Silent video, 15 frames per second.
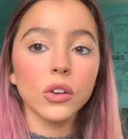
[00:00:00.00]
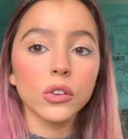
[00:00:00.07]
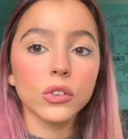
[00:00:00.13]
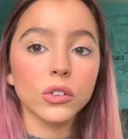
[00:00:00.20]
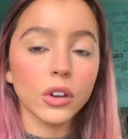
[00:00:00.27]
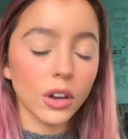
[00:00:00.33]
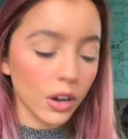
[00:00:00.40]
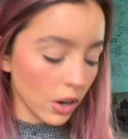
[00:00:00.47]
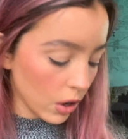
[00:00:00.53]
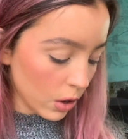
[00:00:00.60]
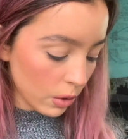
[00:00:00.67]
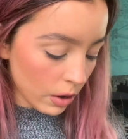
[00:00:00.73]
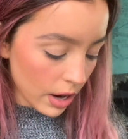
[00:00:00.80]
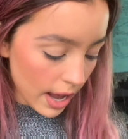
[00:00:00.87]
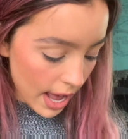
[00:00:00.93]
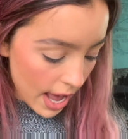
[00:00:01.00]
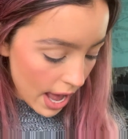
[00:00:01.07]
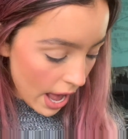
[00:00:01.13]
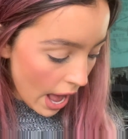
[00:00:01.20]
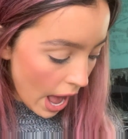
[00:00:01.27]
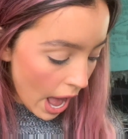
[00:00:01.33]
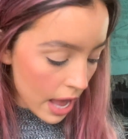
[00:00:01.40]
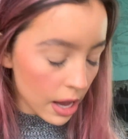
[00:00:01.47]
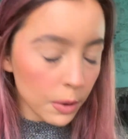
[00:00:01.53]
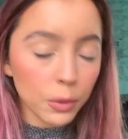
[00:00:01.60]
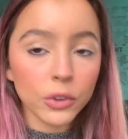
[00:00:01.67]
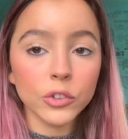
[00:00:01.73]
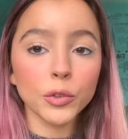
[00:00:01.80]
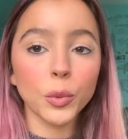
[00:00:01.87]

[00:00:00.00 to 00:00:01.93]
So I was